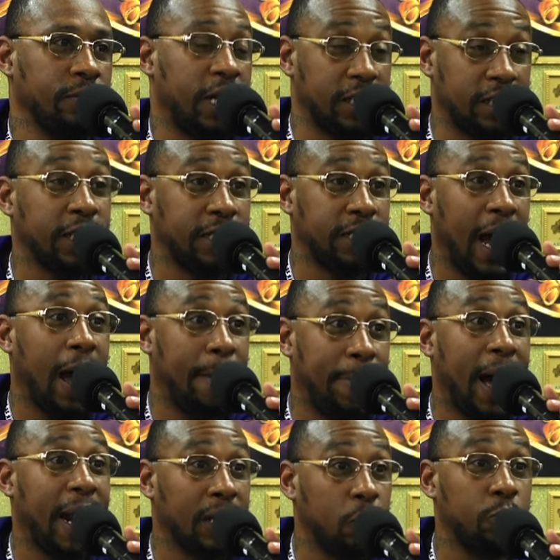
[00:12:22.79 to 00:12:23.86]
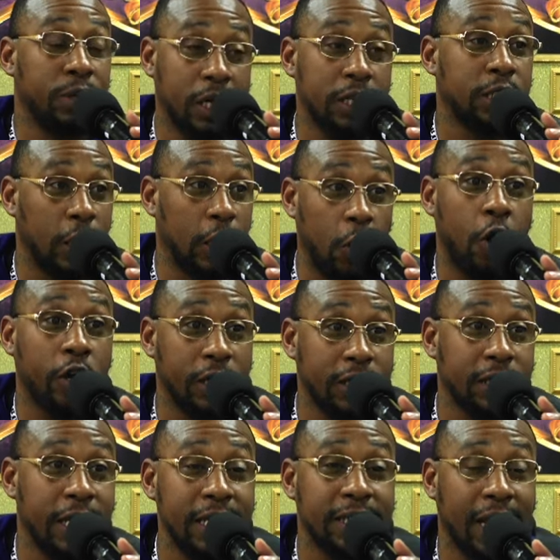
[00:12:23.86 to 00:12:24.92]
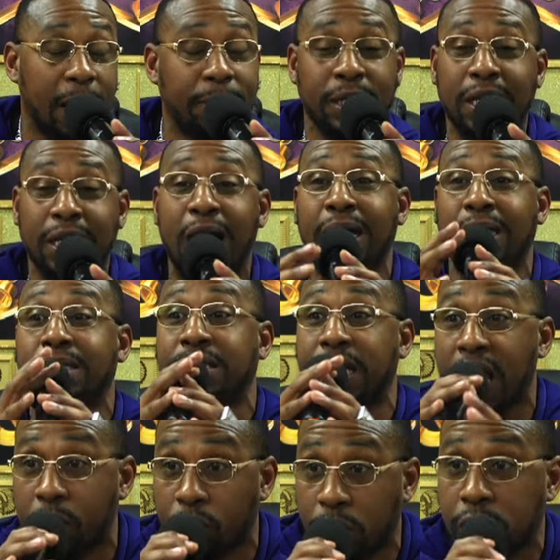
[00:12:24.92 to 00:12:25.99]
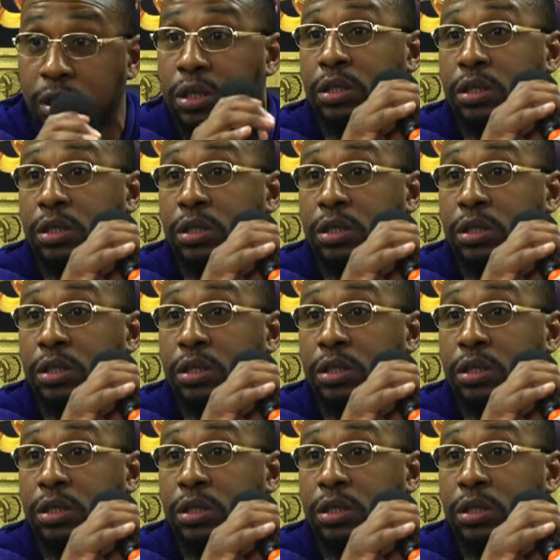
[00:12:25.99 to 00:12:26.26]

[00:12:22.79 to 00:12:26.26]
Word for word: I say diabolical because the Lord is, he said, I'm a God of terror.